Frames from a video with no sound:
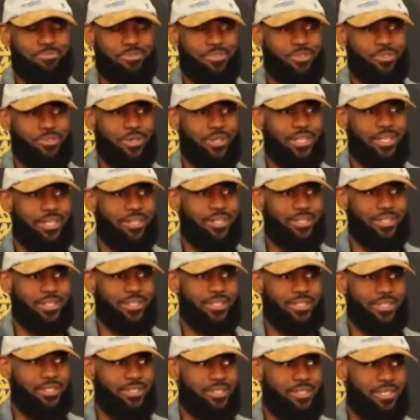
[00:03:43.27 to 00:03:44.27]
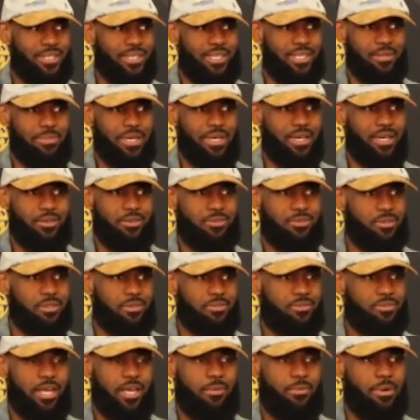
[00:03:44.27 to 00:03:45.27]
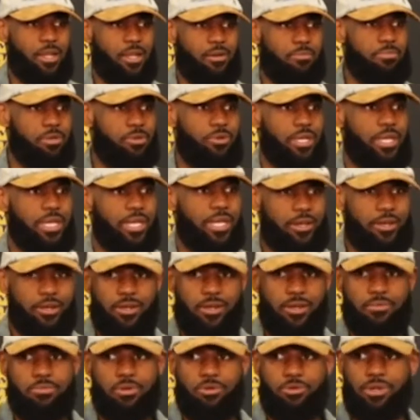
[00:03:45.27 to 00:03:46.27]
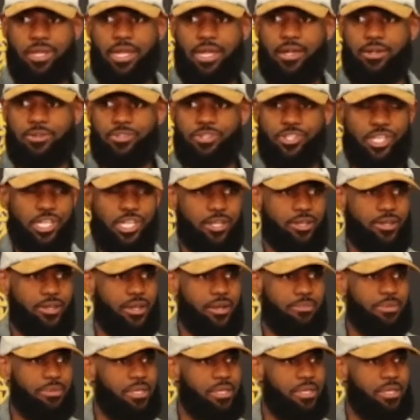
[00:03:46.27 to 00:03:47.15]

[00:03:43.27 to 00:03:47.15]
20 years into this league, man. I don't care about a boo here, a boo there, a cheer.